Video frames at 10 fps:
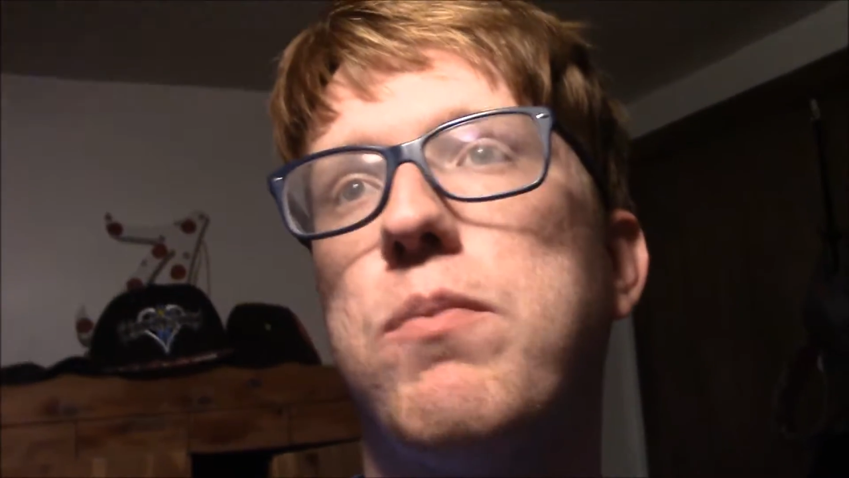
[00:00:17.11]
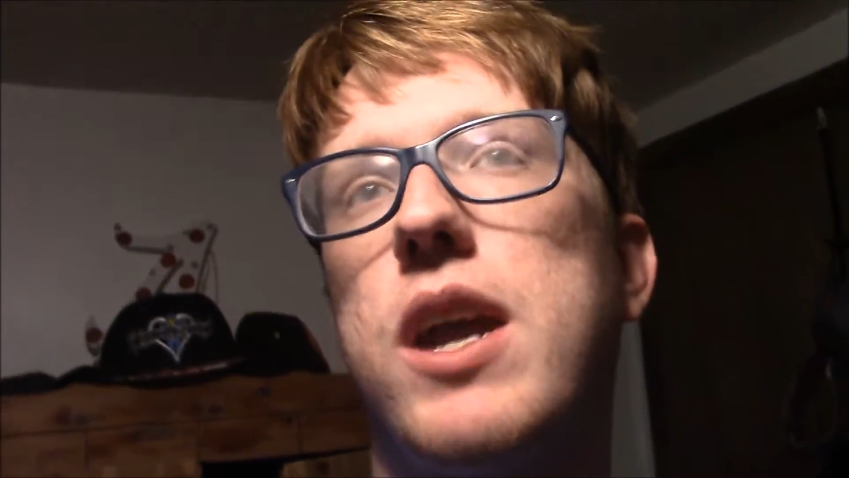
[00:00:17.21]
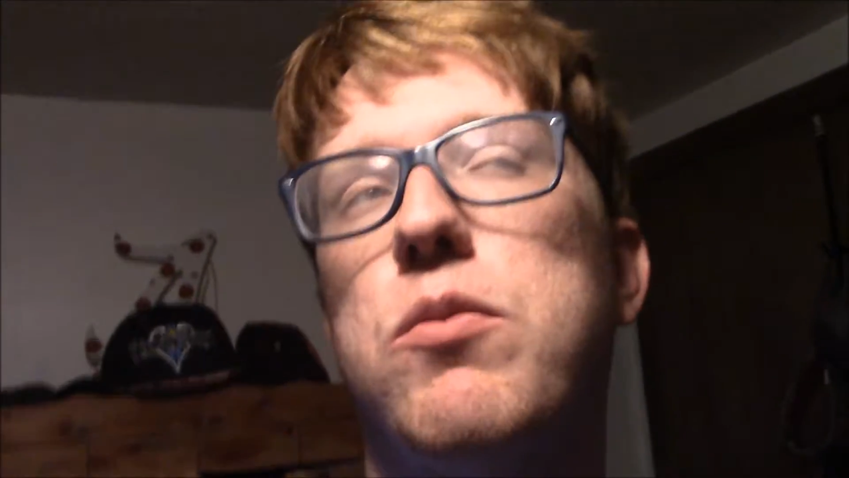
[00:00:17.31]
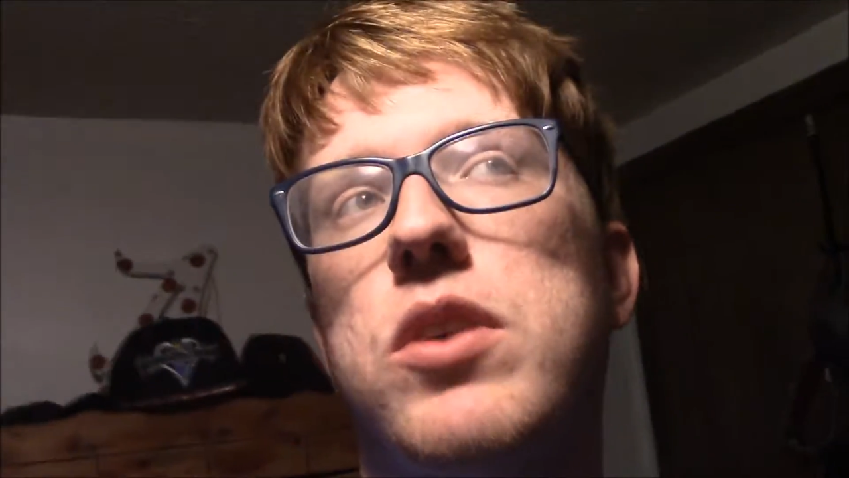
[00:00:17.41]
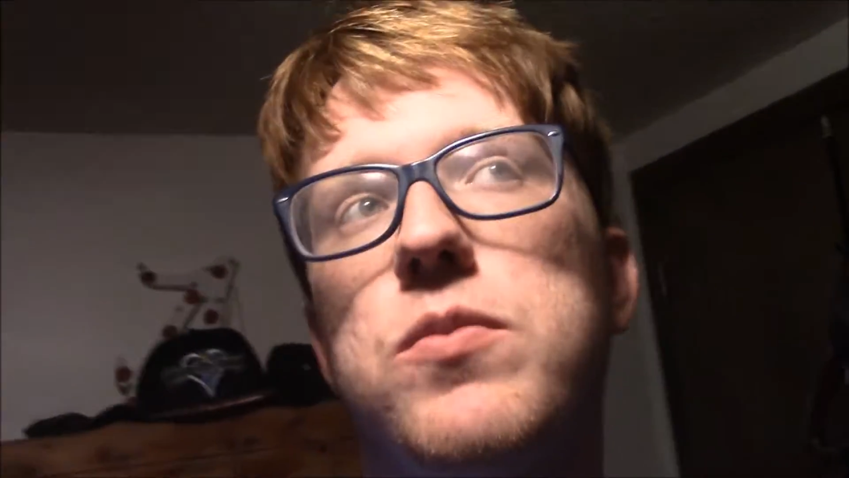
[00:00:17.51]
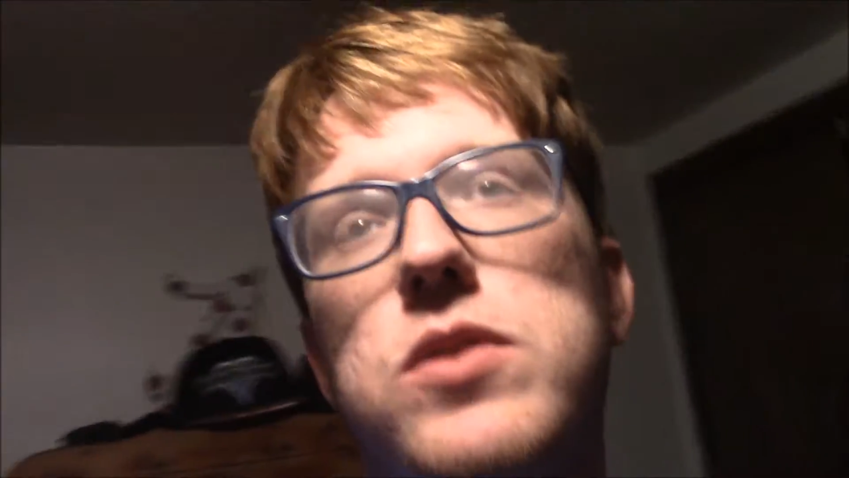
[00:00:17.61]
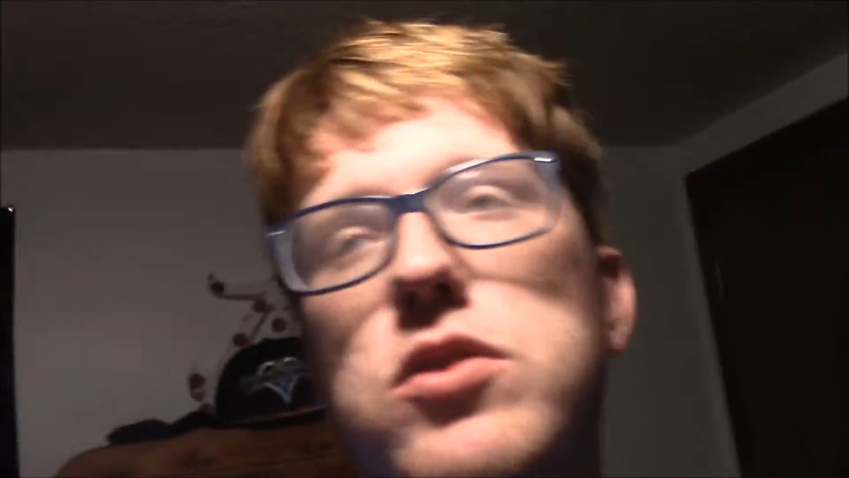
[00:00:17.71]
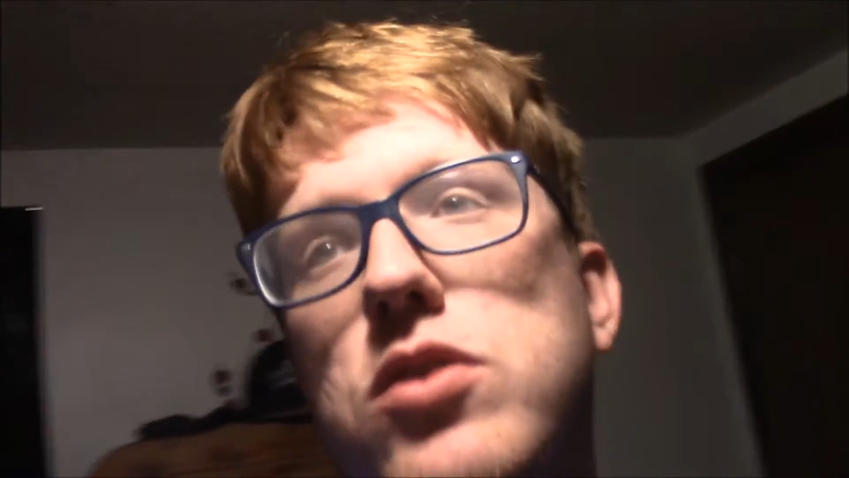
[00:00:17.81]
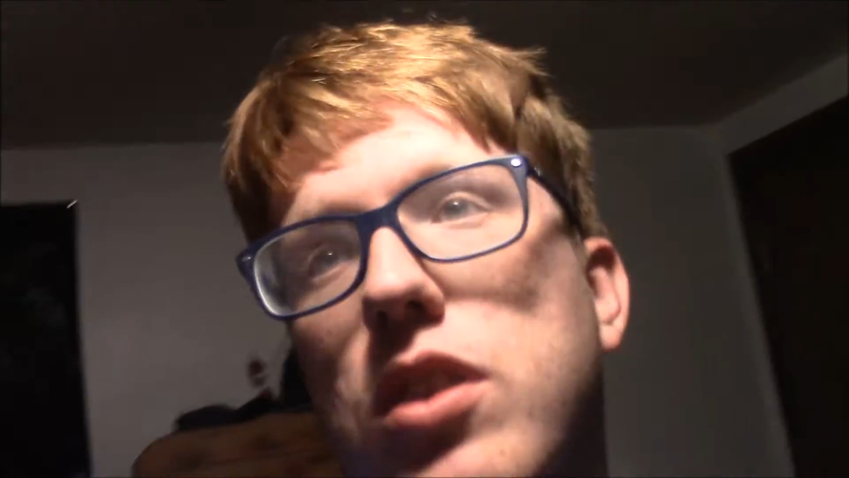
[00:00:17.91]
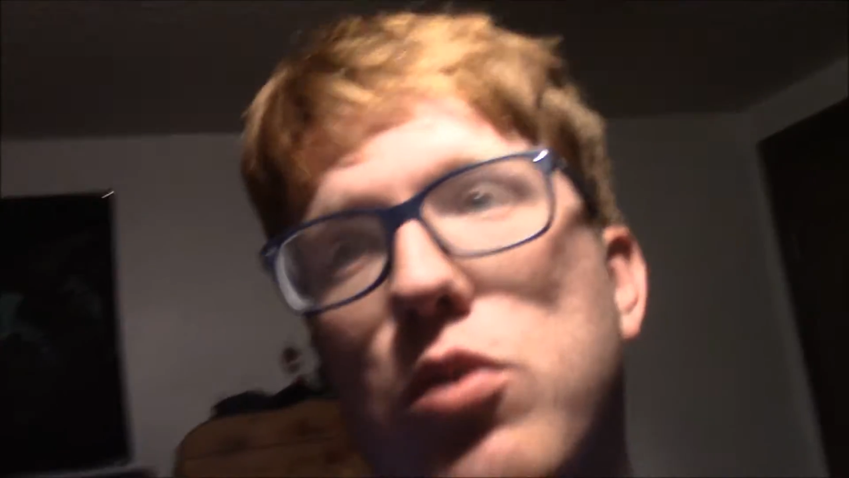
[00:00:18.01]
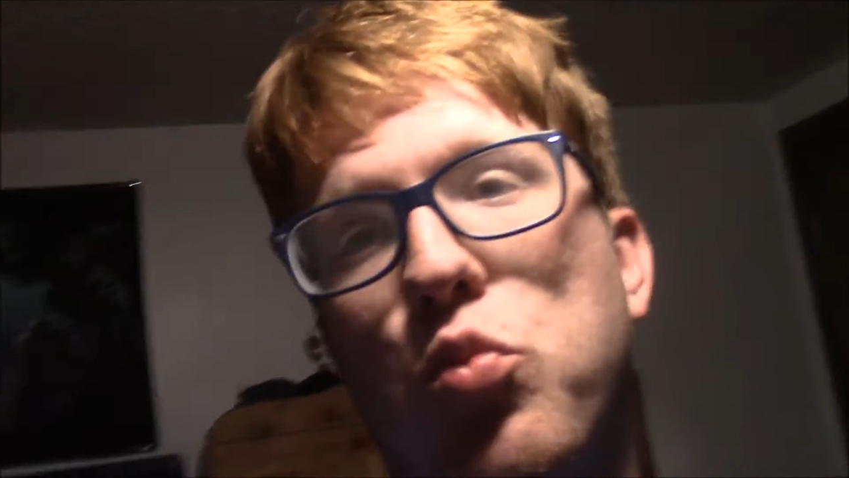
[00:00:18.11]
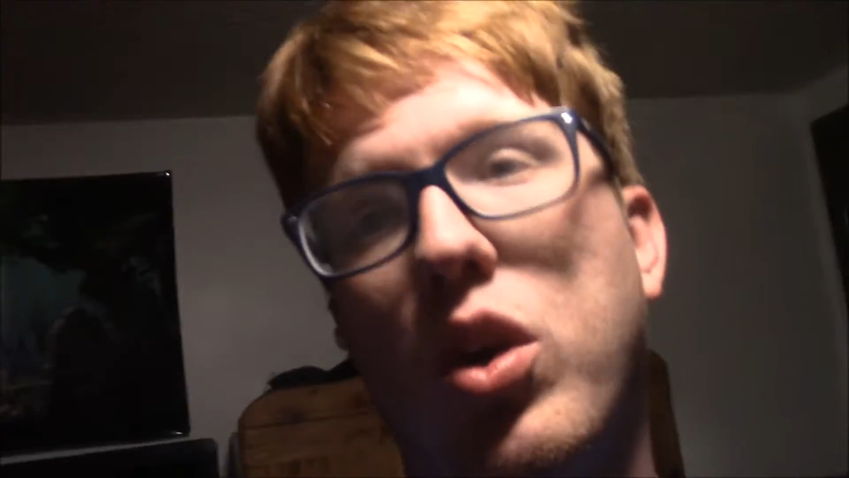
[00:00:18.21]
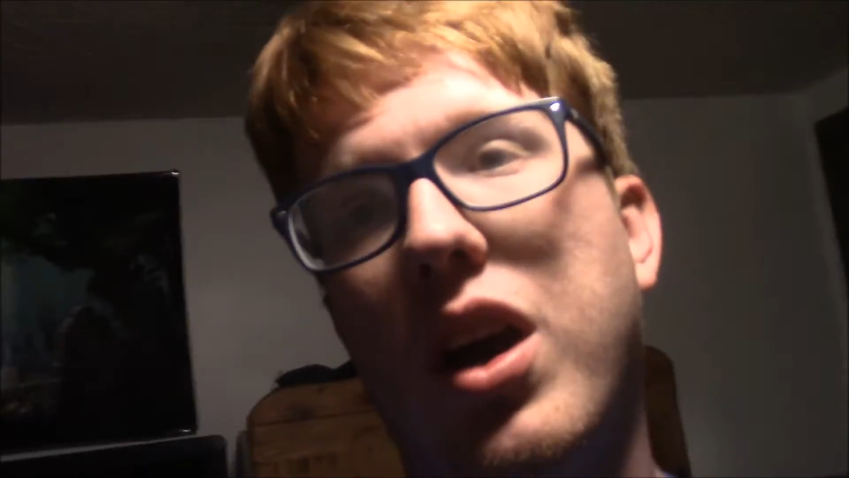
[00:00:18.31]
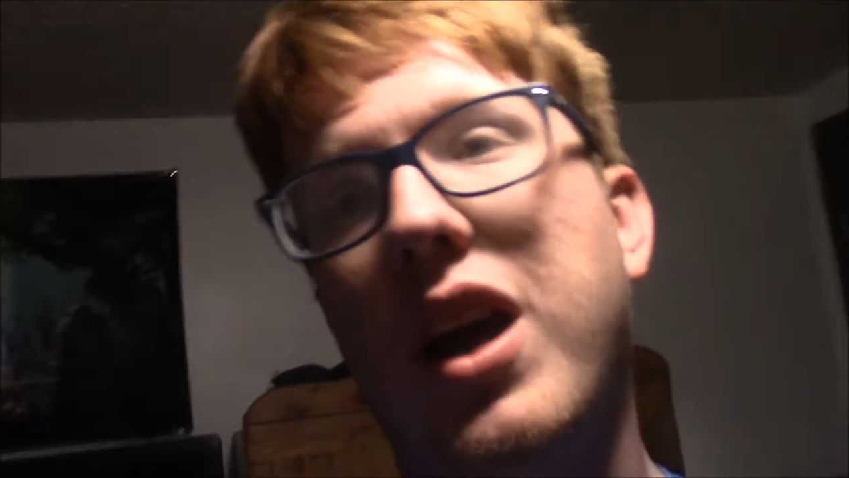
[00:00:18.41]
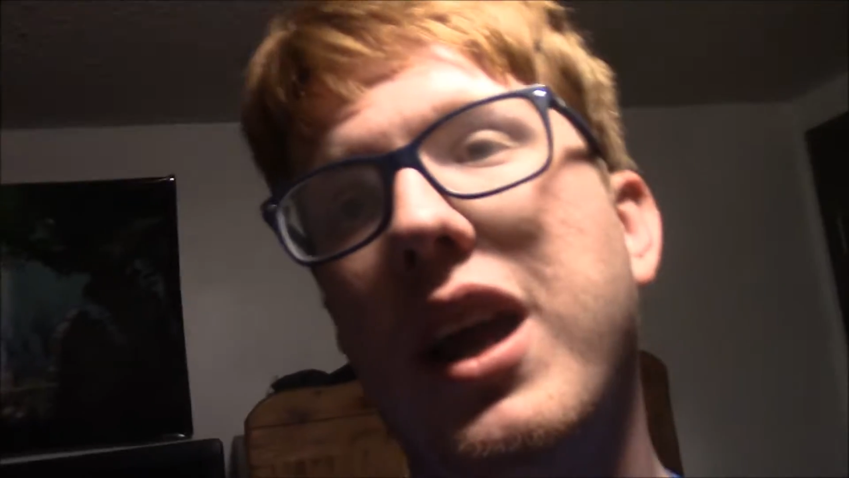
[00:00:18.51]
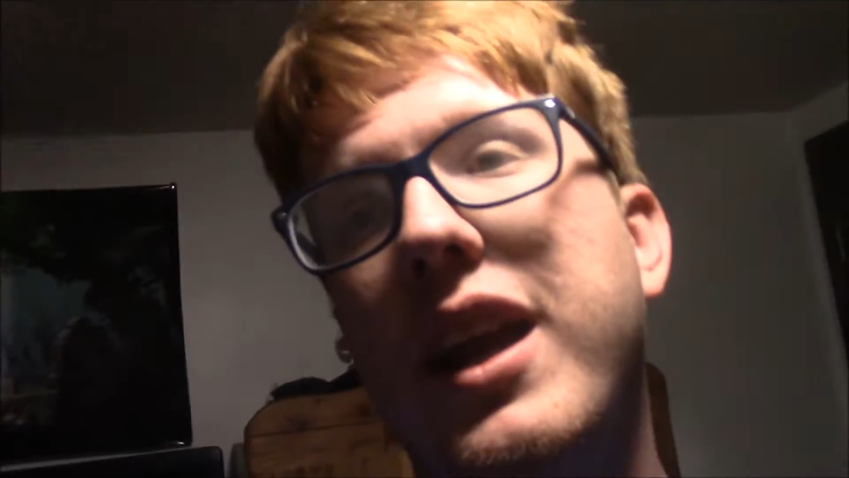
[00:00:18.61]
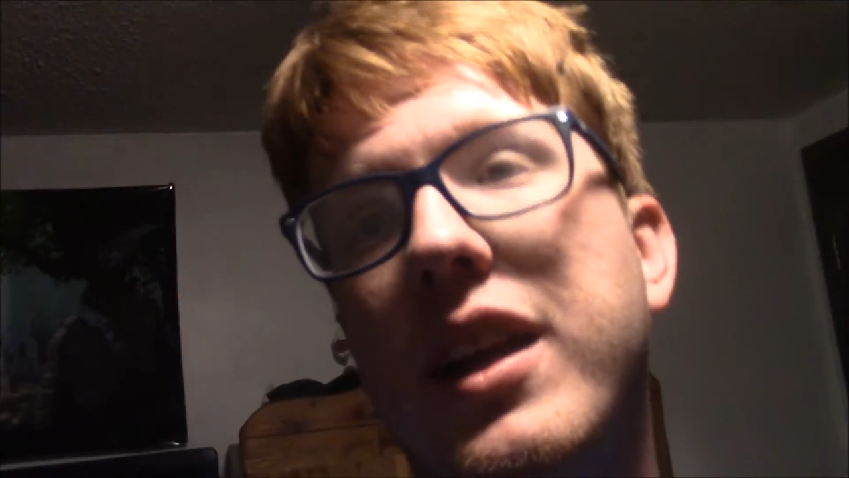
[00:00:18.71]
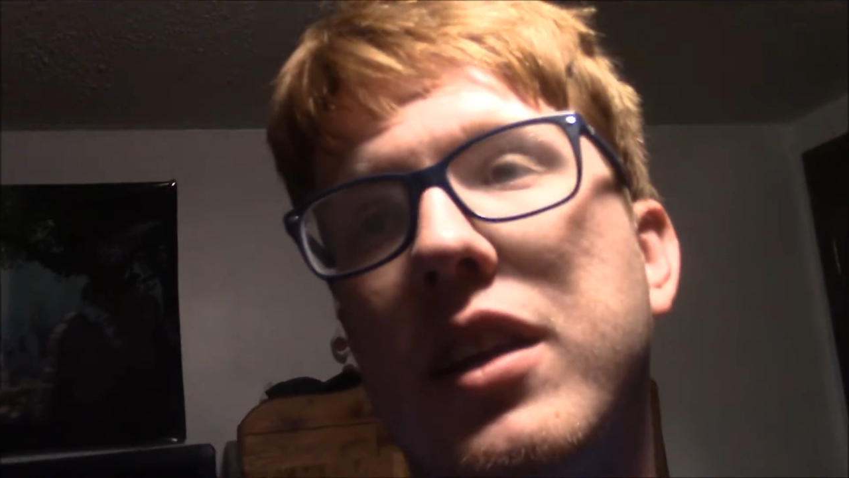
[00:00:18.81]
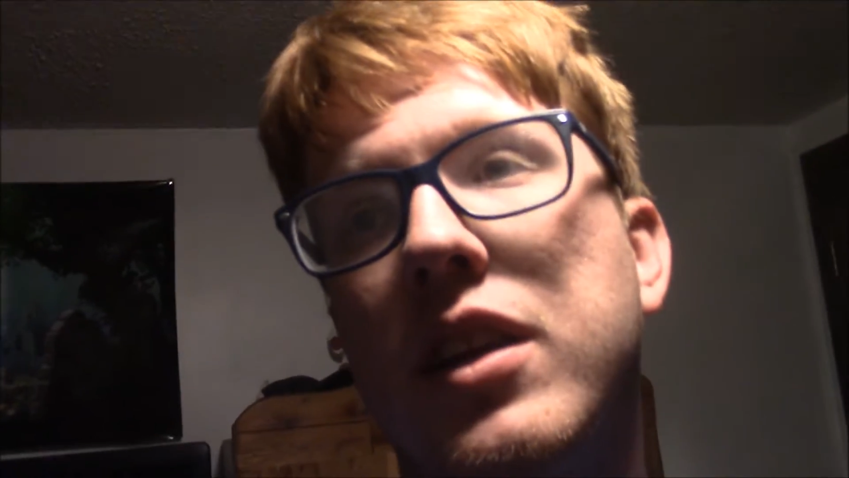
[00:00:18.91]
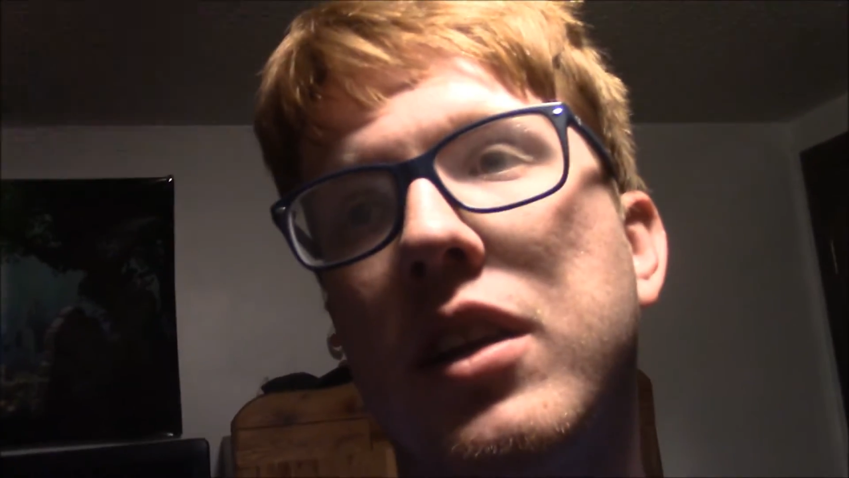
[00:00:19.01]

bedroom tour. Why?